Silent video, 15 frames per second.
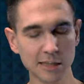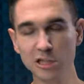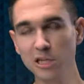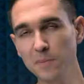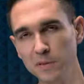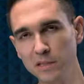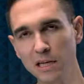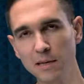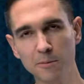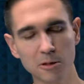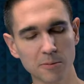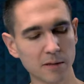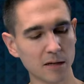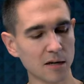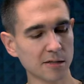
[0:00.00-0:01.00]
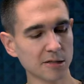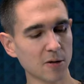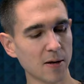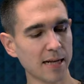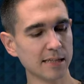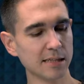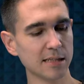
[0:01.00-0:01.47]
the cheapest gimbal, but it also
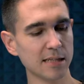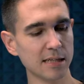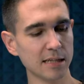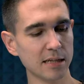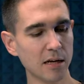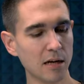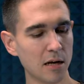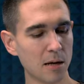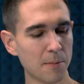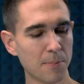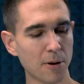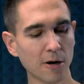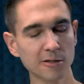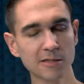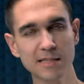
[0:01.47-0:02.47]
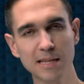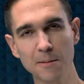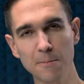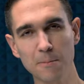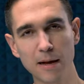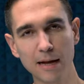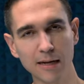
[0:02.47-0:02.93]
has the parts that
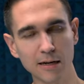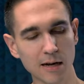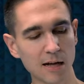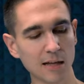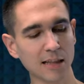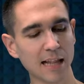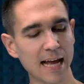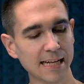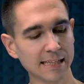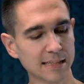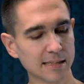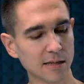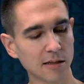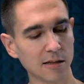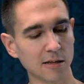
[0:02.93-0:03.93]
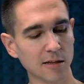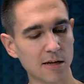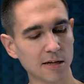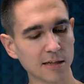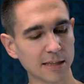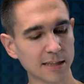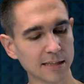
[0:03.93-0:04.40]
might not last the
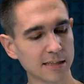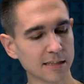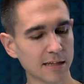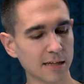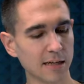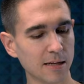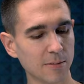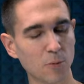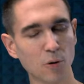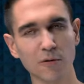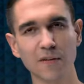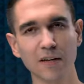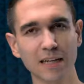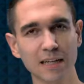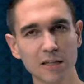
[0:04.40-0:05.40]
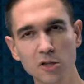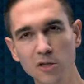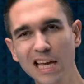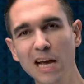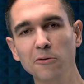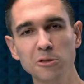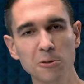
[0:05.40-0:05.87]
longest, in a more of a you
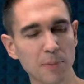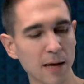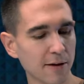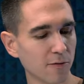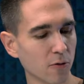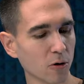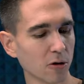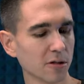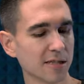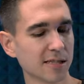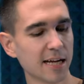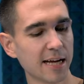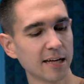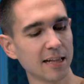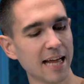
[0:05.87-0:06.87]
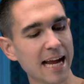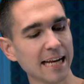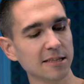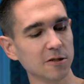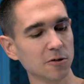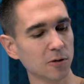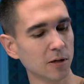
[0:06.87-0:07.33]
get what you pay for style
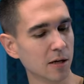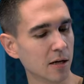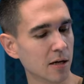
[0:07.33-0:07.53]
attitude.